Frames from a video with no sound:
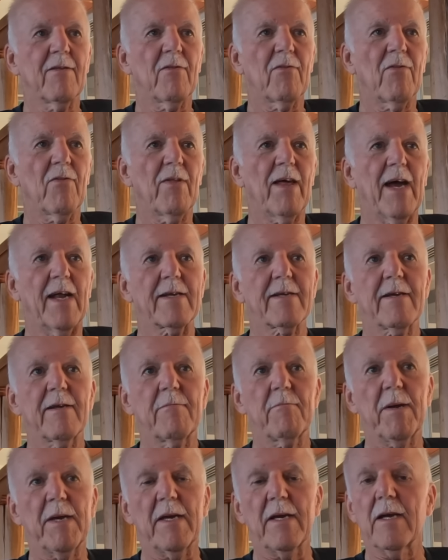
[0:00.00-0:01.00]
That
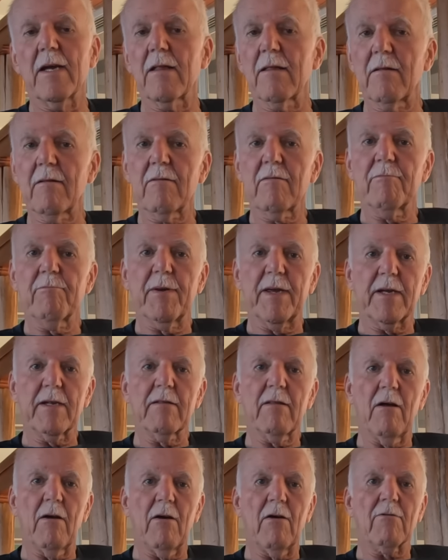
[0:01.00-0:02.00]
can be a big
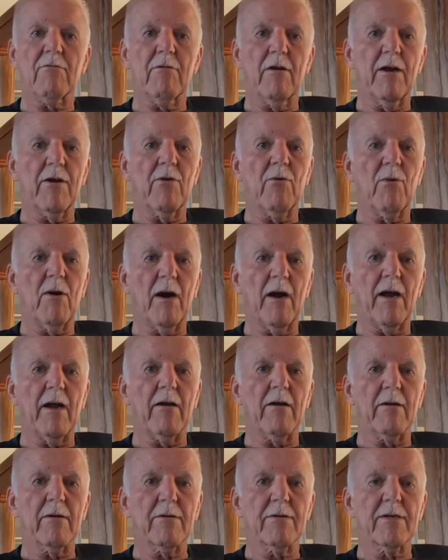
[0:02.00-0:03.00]
long run of
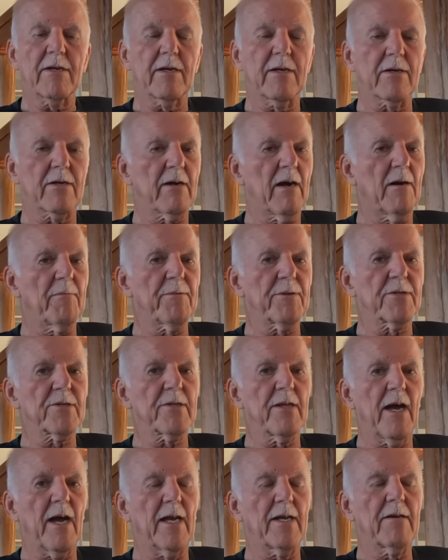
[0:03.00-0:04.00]
wire to accomplish
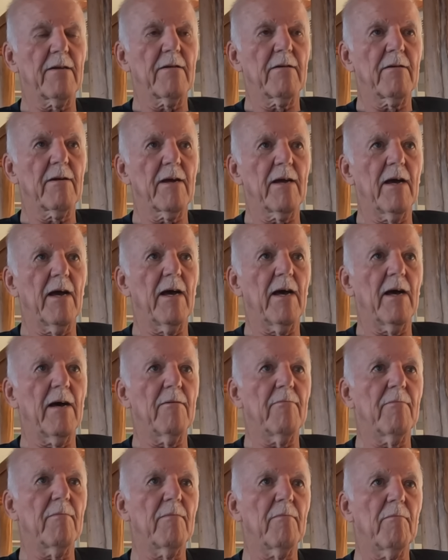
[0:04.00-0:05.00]
that,
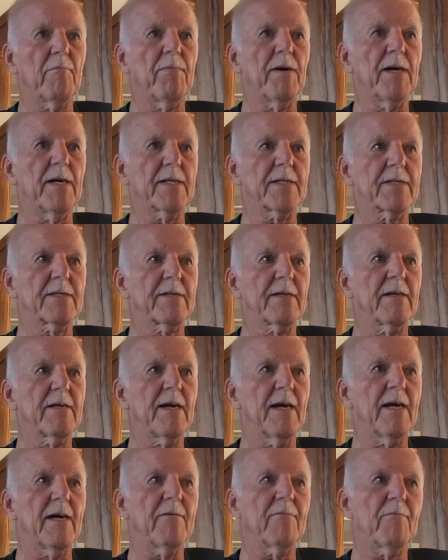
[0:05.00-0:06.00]
but
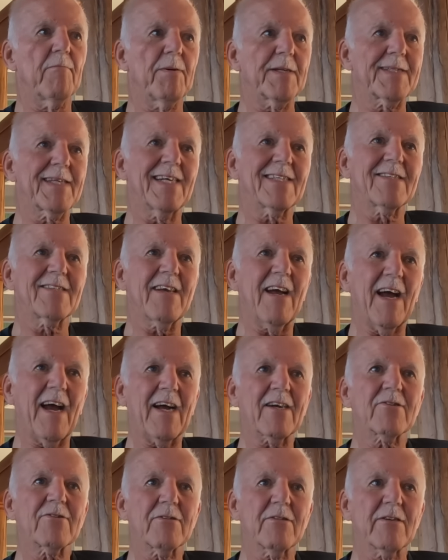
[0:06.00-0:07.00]
that's
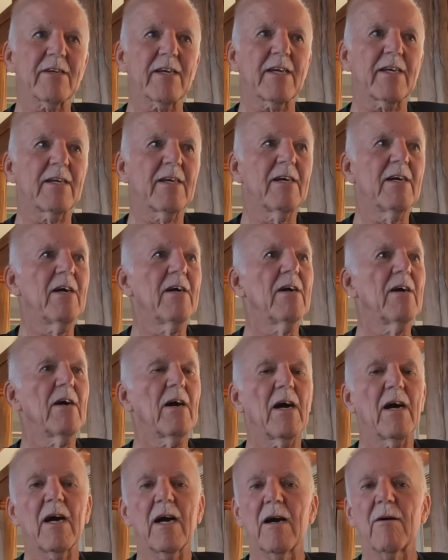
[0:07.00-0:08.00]
actually
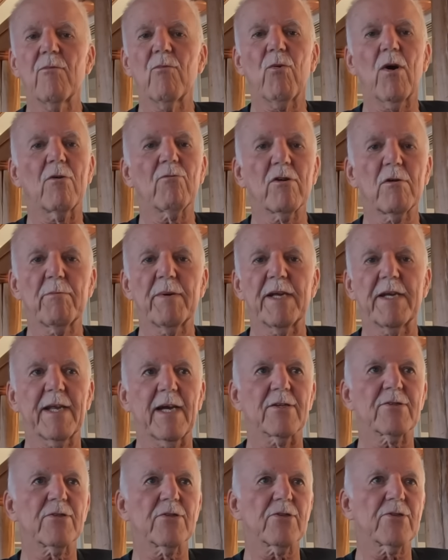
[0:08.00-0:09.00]
what would be
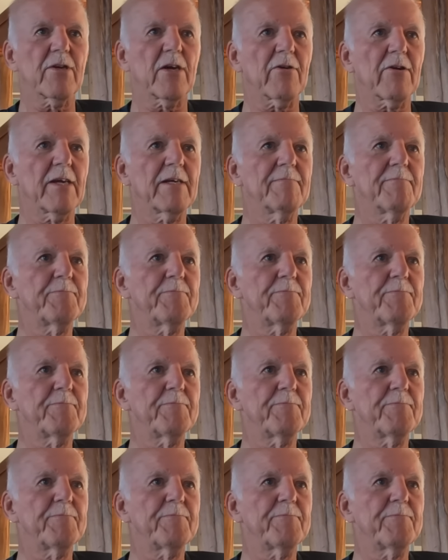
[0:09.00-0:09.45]
necessary.